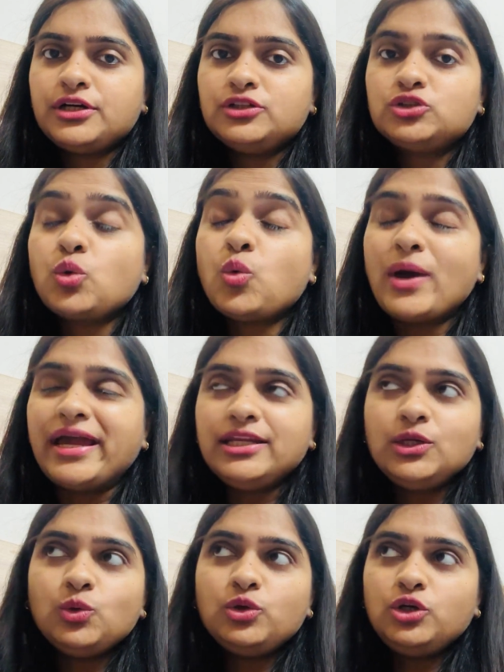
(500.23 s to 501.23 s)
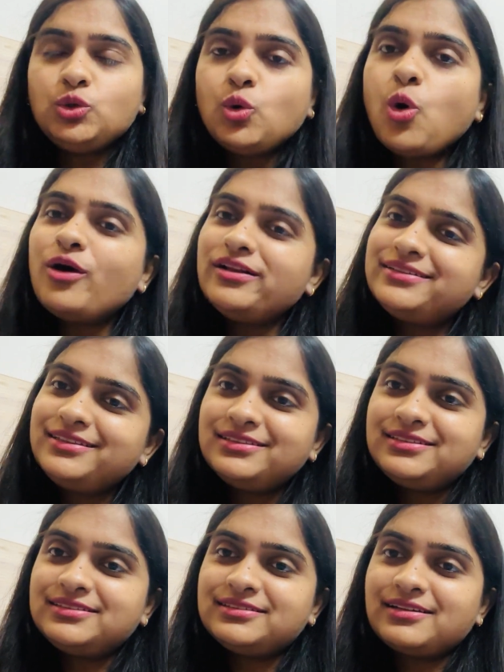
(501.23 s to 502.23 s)
So when you do all
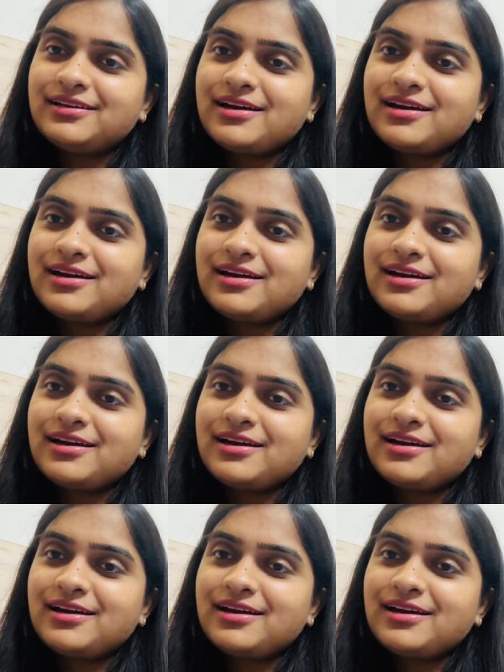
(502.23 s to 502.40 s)
this,